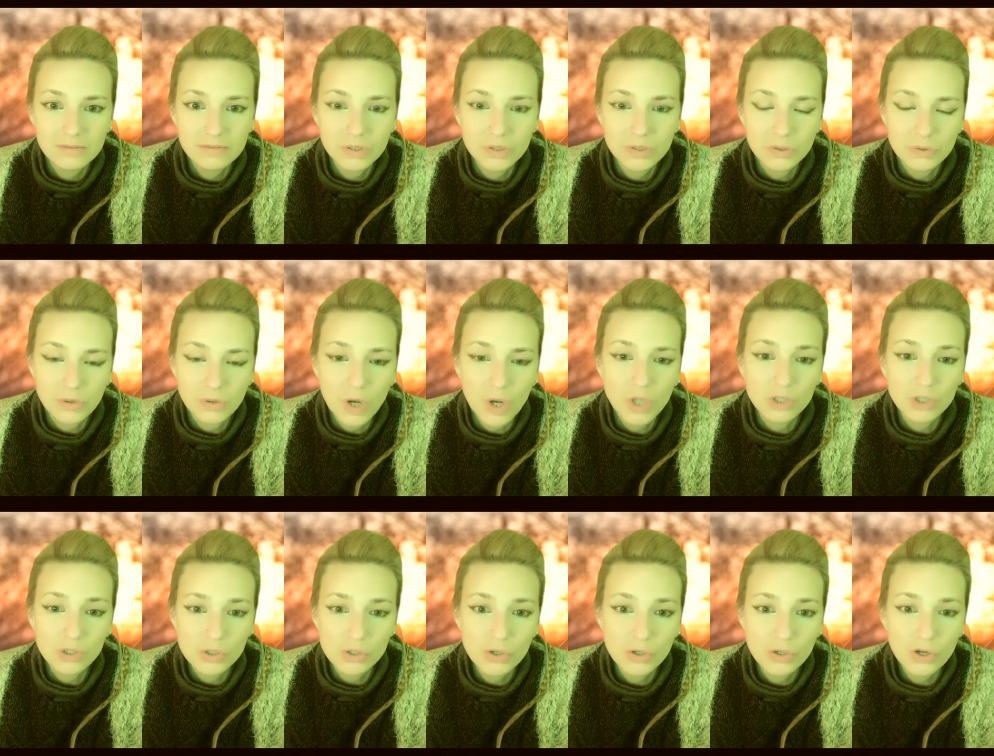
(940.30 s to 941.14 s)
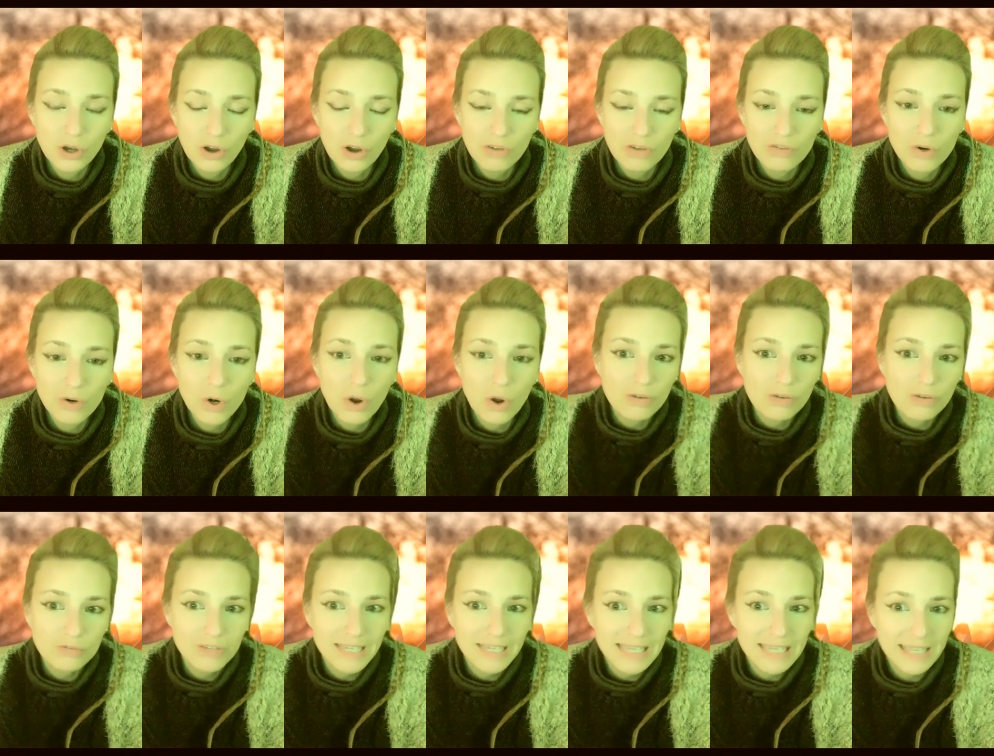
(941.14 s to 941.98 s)
you know under the cover
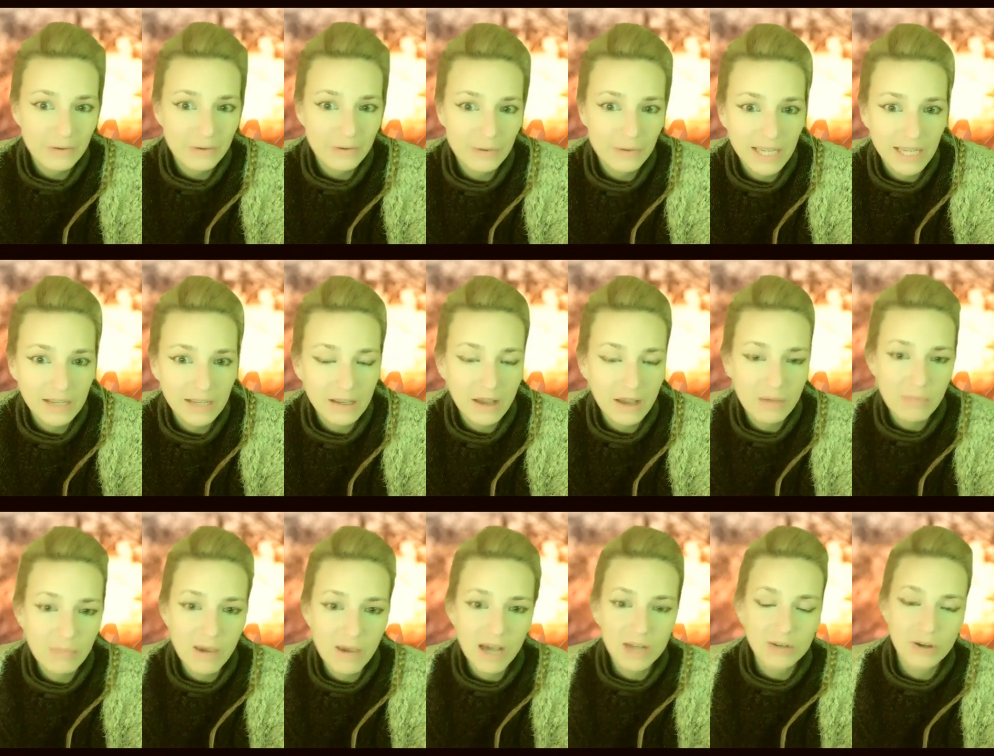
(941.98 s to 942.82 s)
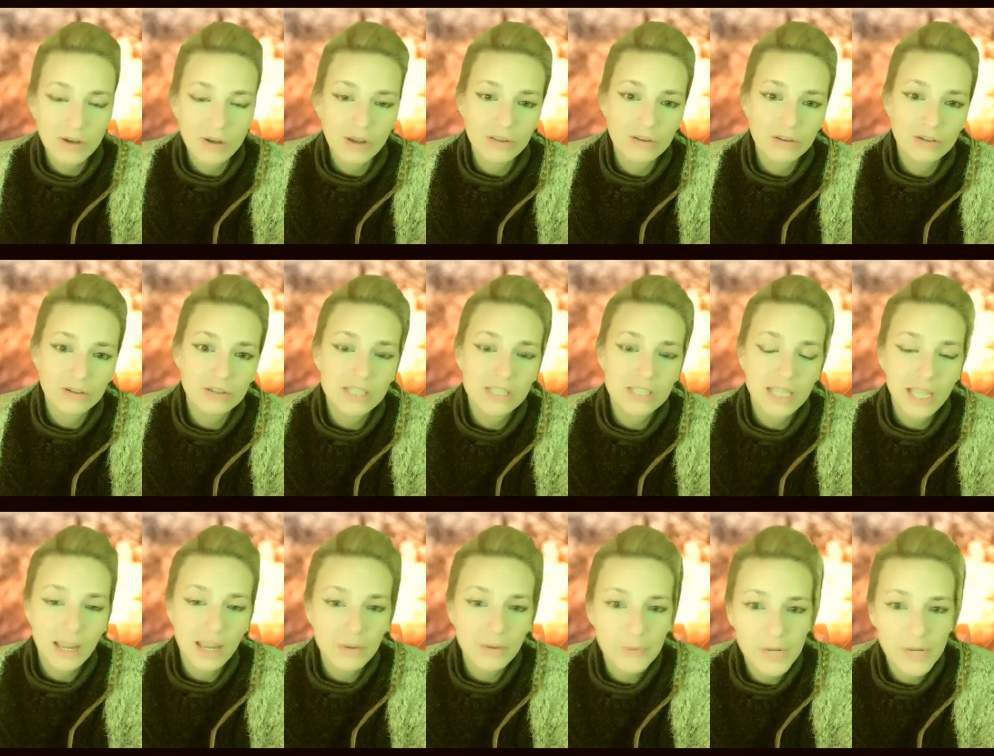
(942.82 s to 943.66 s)
of caring about others
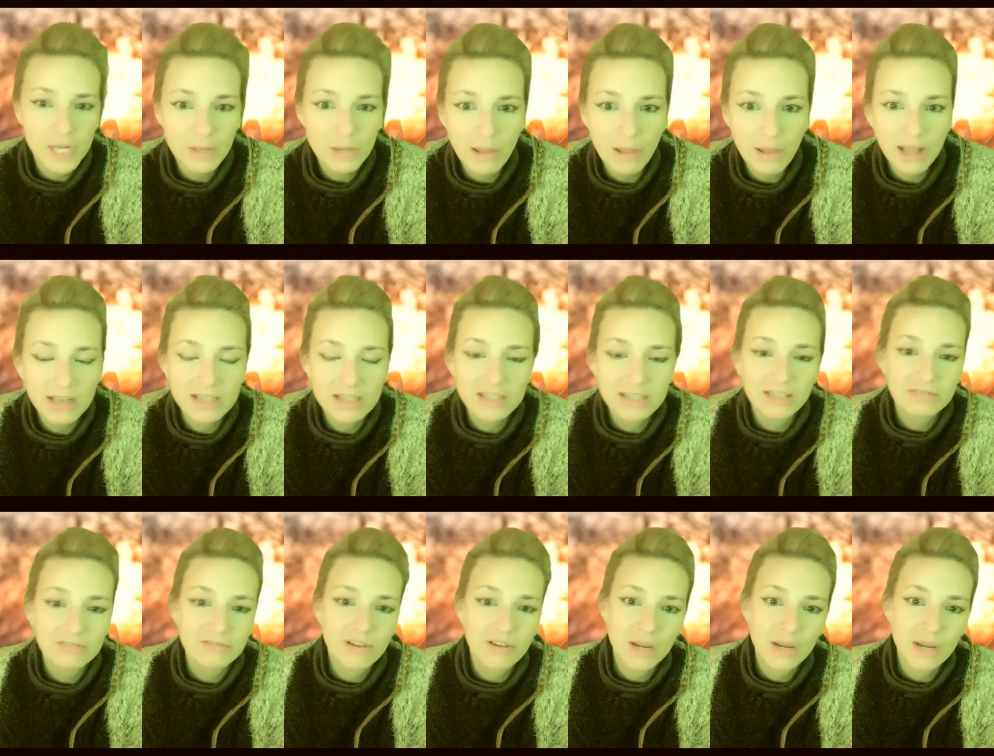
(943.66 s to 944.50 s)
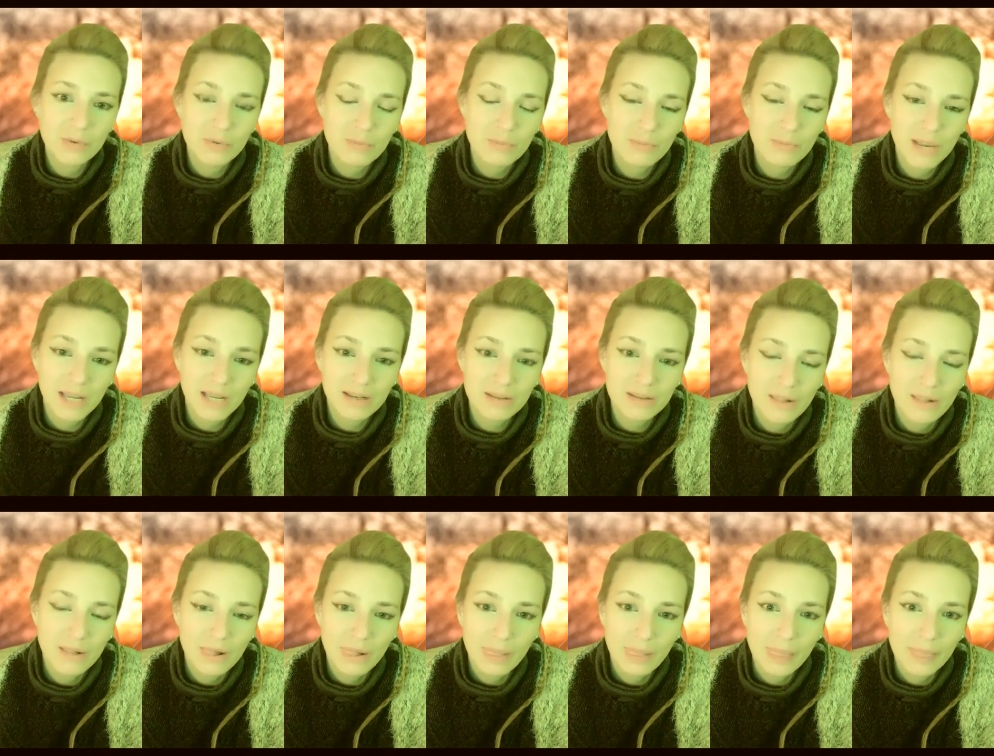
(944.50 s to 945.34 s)
caring about the environment
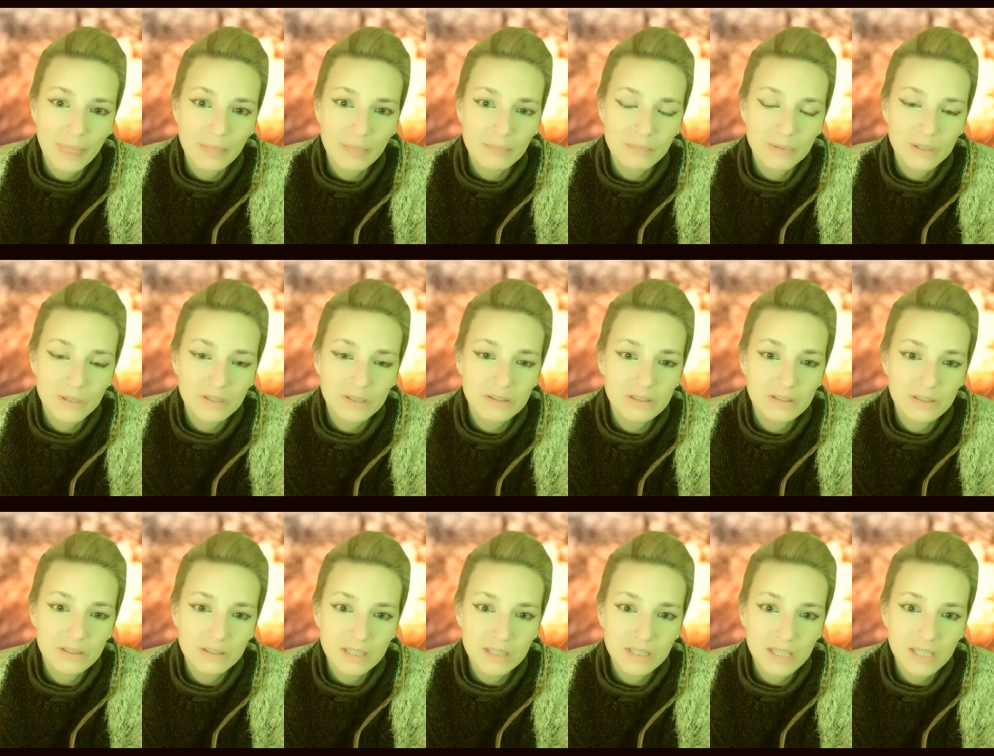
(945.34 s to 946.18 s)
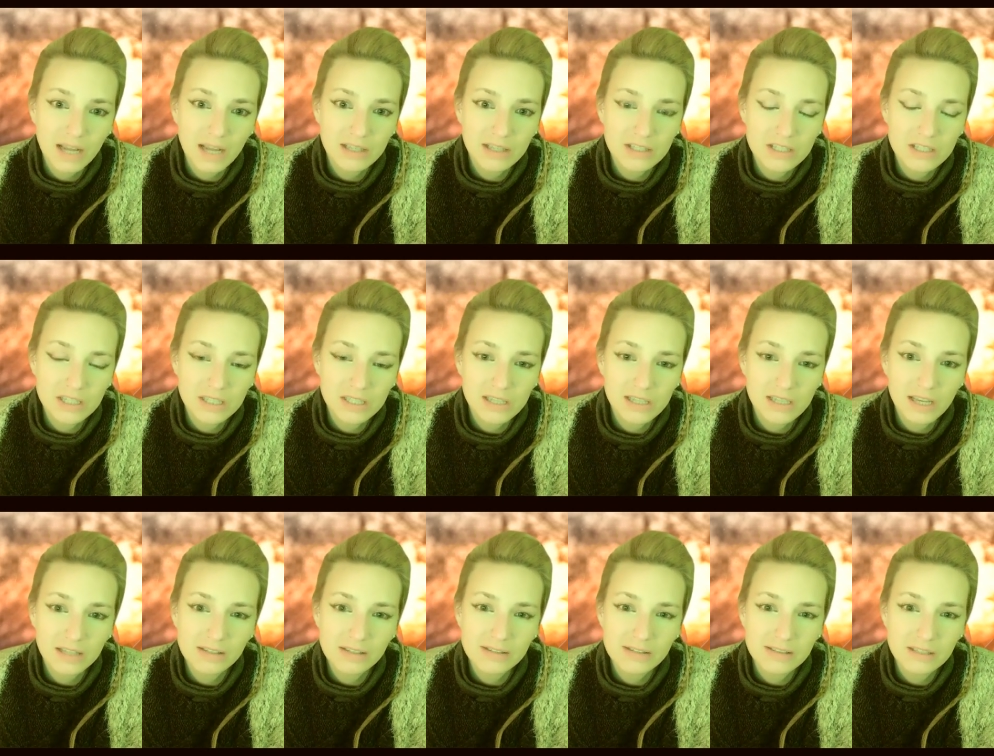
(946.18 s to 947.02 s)
but the agenda
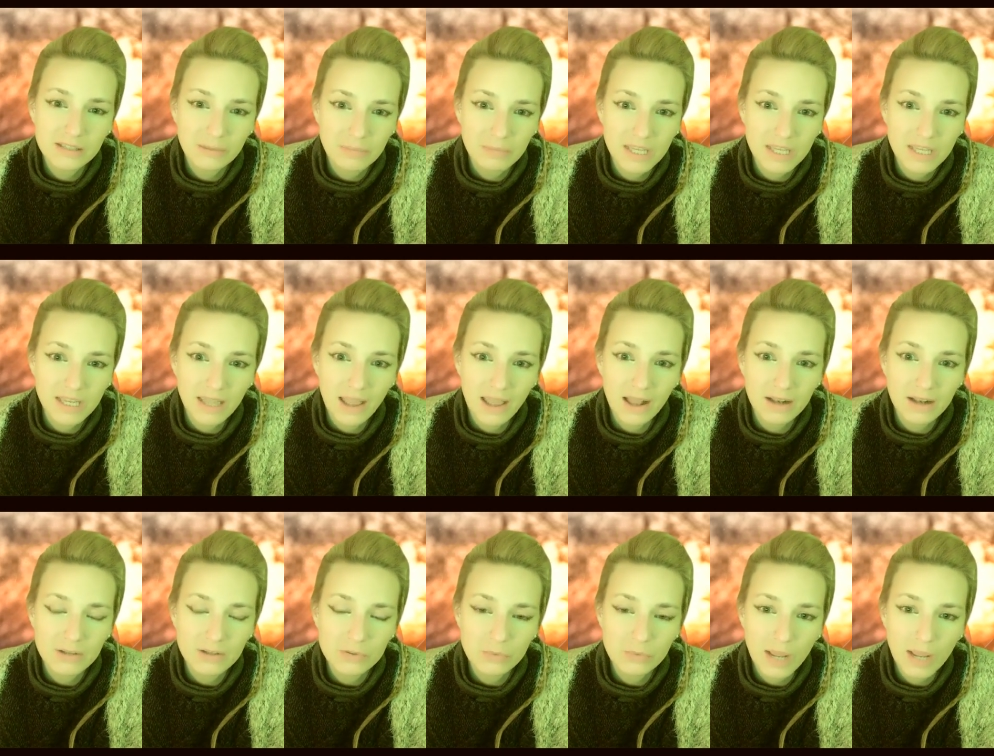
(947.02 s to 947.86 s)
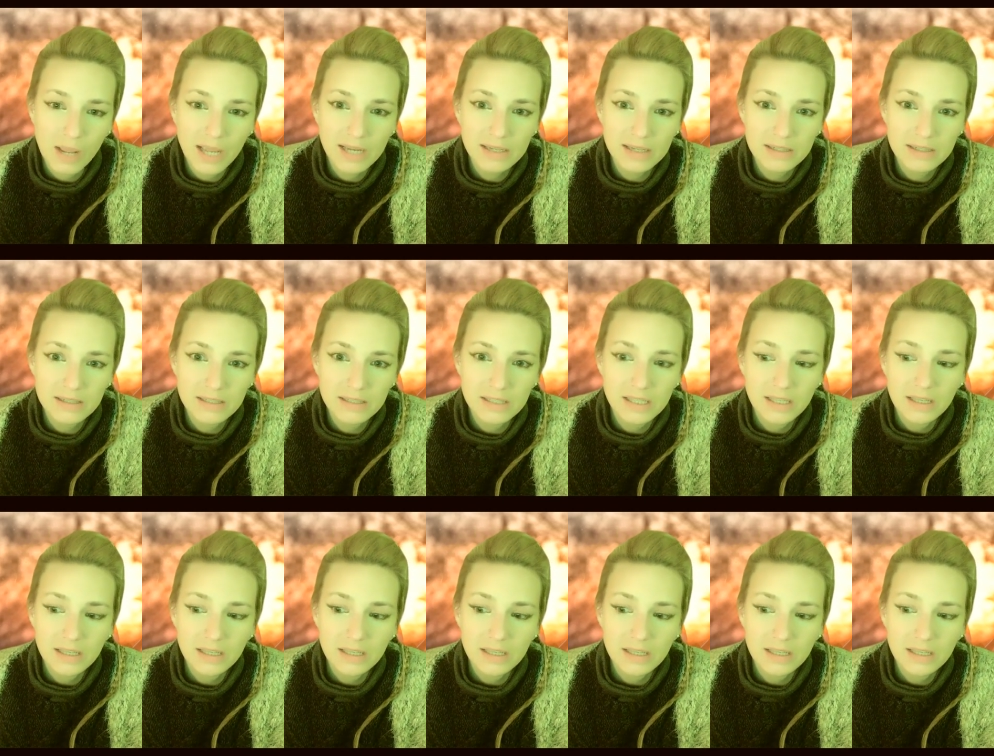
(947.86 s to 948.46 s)
is something else right